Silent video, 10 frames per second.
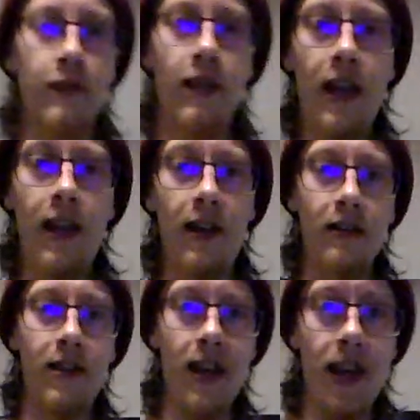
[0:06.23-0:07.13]
And
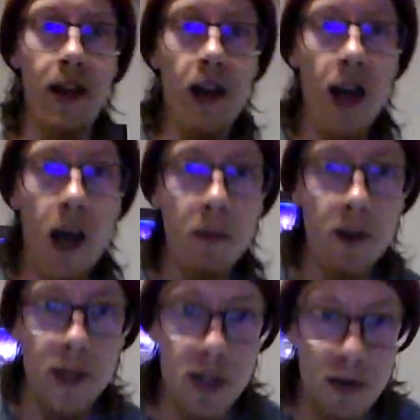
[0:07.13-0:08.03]
today, I'm going to
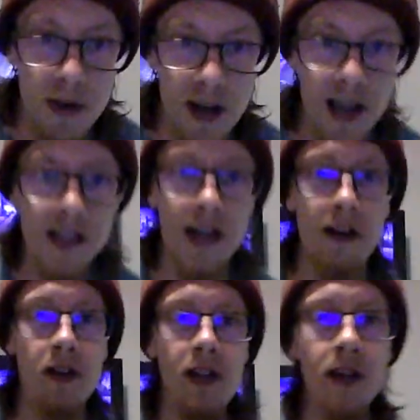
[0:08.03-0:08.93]
be showing you guys how to
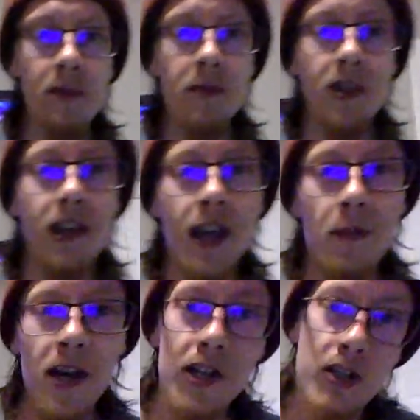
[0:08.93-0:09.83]
clean up some
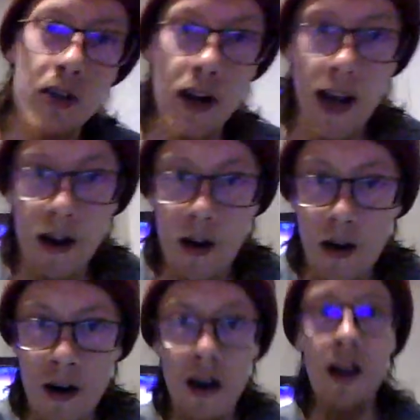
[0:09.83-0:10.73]
contamination on
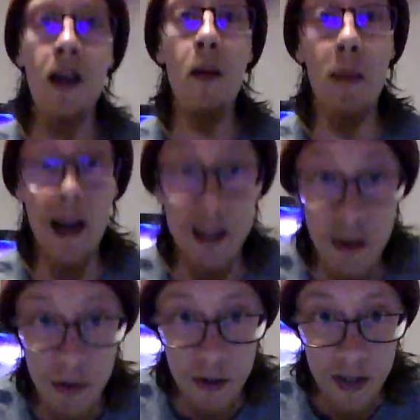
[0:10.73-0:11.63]
Agar,
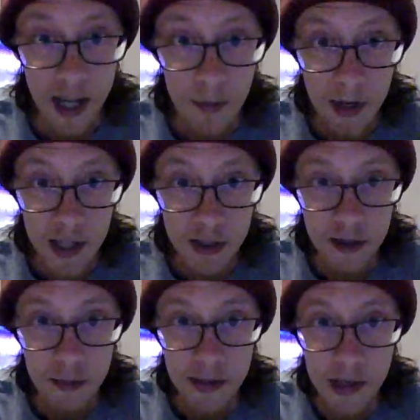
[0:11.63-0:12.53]
bacterial contamination
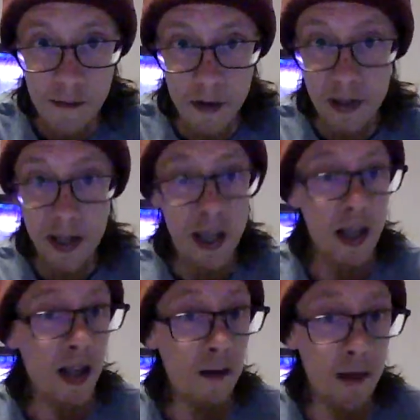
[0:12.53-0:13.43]
specifically. If
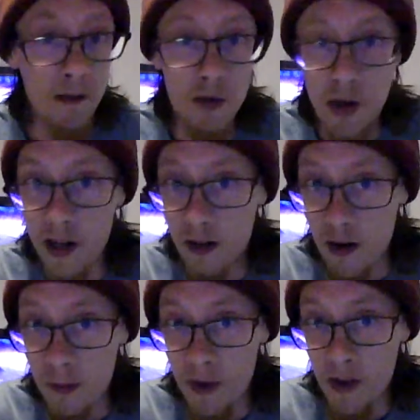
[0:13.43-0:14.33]
you have
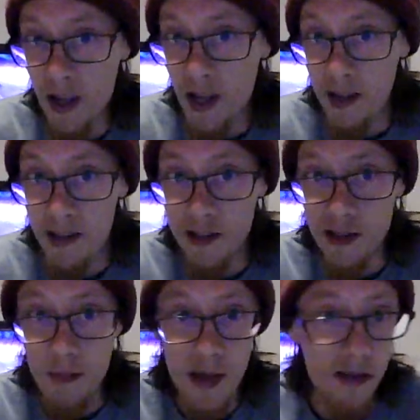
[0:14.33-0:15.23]
trichoderma,
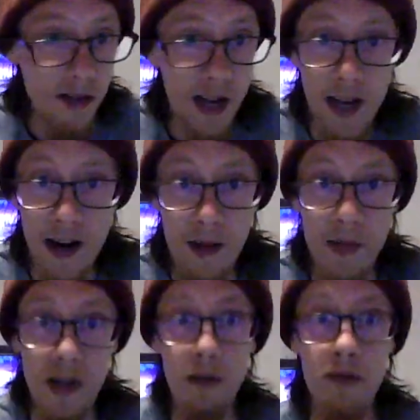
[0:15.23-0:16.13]
this method cannot
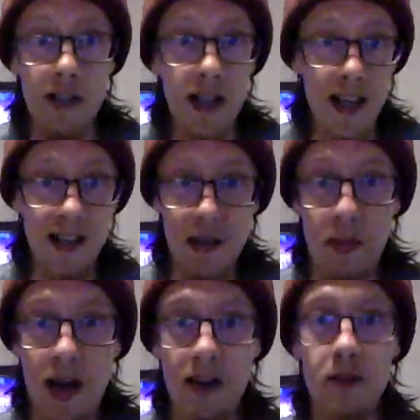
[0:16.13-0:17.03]
be used. It's
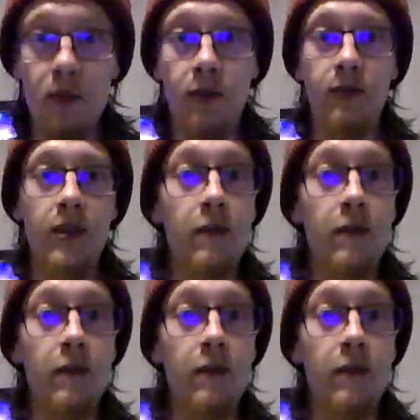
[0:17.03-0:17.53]
impossible.